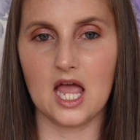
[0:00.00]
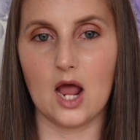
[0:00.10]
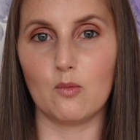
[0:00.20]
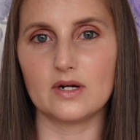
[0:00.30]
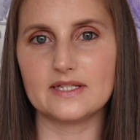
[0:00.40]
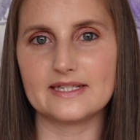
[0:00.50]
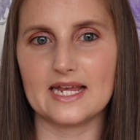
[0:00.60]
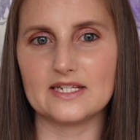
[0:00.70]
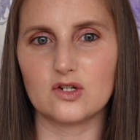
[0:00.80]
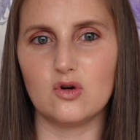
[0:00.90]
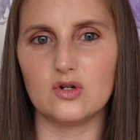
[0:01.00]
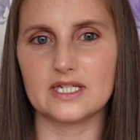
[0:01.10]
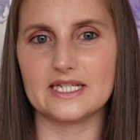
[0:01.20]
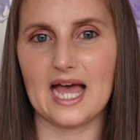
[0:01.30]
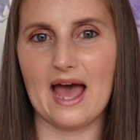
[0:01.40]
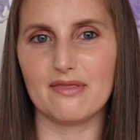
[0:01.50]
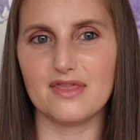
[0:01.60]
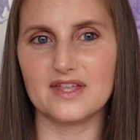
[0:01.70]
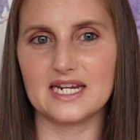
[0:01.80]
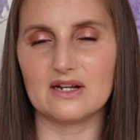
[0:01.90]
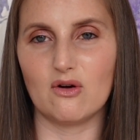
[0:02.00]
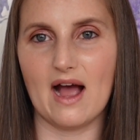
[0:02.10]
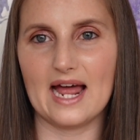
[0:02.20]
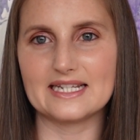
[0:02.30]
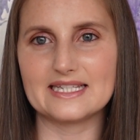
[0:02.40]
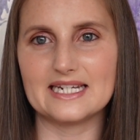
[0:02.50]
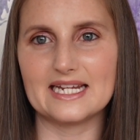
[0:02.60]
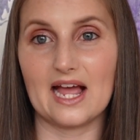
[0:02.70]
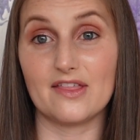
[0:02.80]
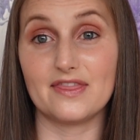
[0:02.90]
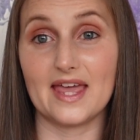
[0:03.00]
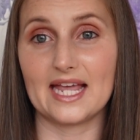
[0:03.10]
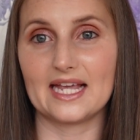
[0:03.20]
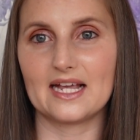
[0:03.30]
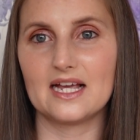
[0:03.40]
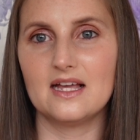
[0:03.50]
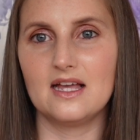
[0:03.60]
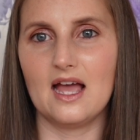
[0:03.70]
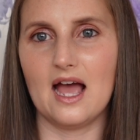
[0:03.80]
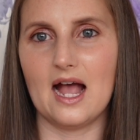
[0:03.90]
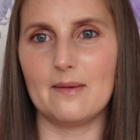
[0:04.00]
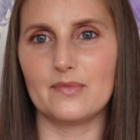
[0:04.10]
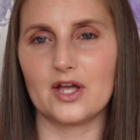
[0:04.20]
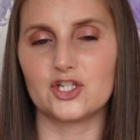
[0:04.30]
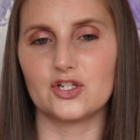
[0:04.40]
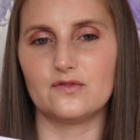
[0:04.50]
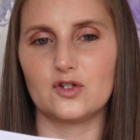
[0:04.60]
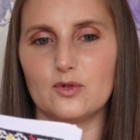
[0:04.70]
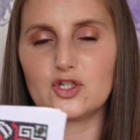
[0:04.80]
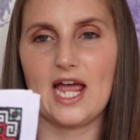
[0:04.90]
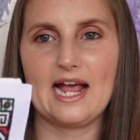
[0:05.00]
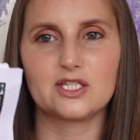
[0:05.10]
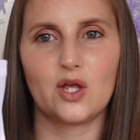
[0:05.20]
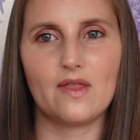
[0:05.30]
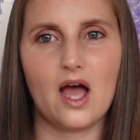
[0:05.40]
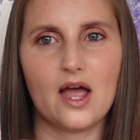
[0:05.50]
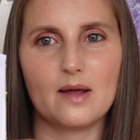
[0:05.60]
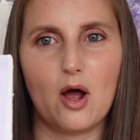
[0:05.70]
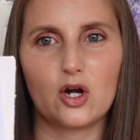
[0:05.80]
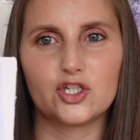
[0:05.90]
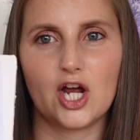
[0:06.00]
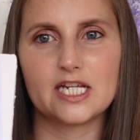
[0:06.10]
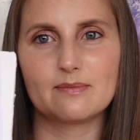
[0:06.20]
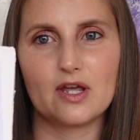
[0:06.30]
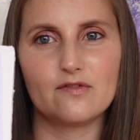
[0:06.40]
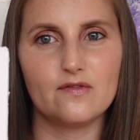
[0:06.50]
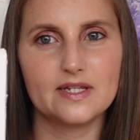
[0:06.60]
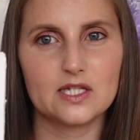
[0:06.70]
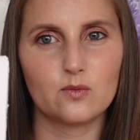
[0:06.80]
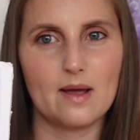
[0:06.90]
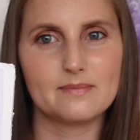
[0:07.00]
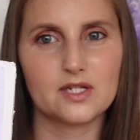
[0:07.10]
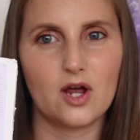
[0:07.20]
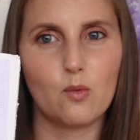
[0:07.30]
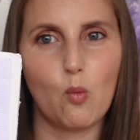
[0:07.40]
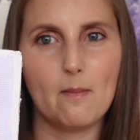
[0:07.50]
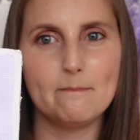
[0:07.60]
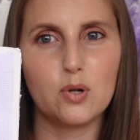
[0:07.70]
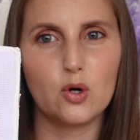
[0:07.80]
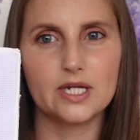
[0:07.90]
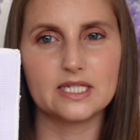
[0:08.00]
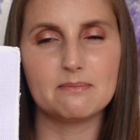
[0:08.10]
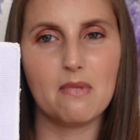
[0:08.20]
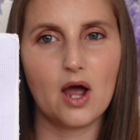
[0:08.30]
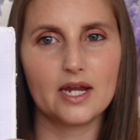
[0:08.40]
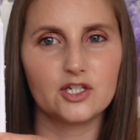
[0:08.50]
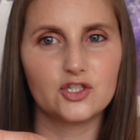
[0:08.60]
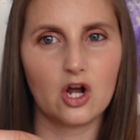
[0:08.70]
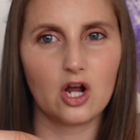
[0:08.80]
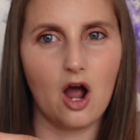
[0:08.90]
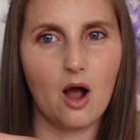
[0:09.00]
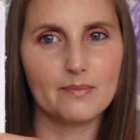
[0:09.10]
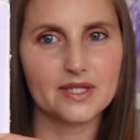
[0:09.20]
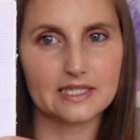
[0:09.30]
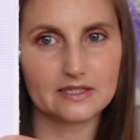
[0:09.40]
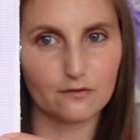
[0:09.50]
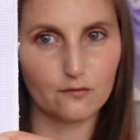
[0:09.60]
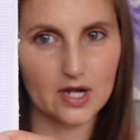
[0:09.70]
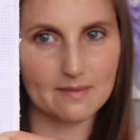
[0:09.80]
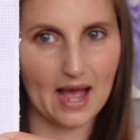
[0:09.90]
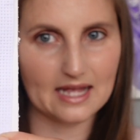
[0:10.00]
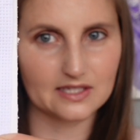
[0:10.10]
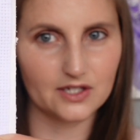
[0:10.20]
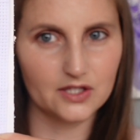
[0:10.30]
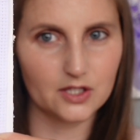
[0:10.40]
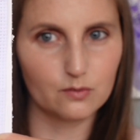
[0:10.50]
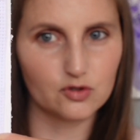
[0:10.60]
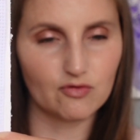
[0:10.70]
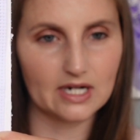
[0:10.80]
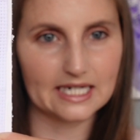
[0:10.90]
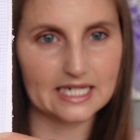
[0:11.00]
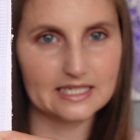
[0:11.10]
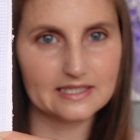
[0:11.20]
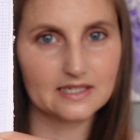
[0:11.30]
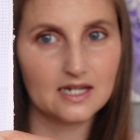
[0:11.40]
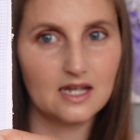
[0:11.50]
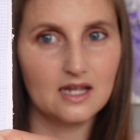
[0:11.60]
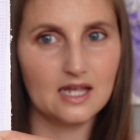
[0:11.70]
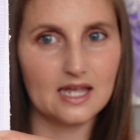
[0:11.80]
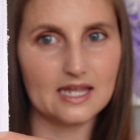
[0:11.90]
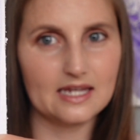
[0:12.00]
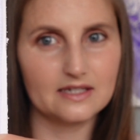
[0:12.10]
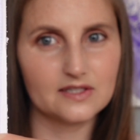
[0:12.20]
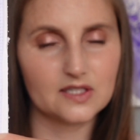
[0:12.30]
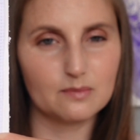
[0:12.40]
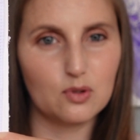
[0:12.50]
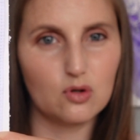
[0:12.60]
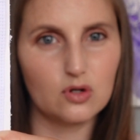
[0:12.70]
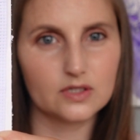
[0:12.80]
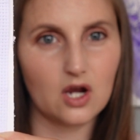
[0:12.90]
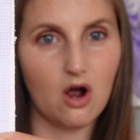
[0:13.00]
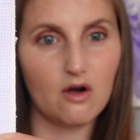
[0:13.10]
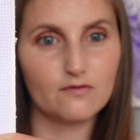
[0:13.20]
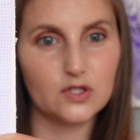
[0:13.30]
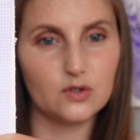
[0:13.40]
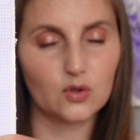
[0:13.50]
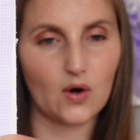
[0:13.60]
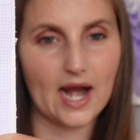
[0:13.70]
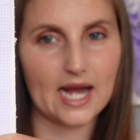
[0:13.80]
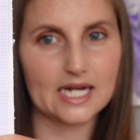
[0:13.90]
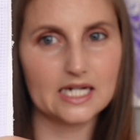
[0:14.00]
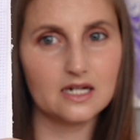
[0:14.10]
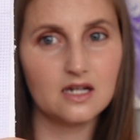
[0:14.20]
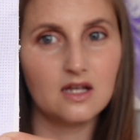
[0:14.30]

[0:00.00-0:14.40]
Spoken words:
I want to say he's called either Anthony or Anthony, I think. I should have double checked on that, I apologise, but if you visit the website onepointmind.com, this is a free pattern that was released in support of Ukraine